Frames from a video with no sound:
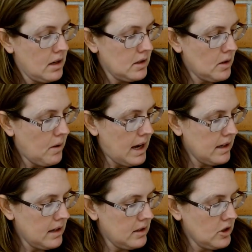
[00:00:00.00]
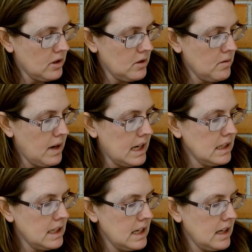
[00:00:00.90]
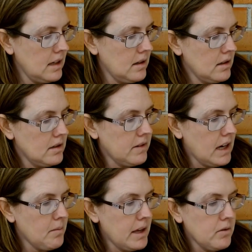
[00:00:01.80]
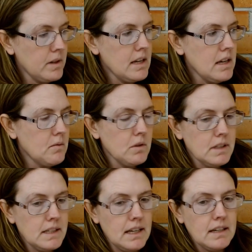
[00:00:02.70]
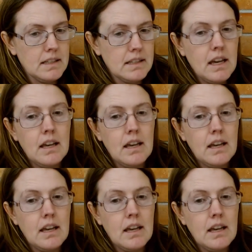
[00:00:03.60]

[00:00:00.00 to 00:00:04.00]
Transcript: So I can just do 18 divided by 3 equals 6.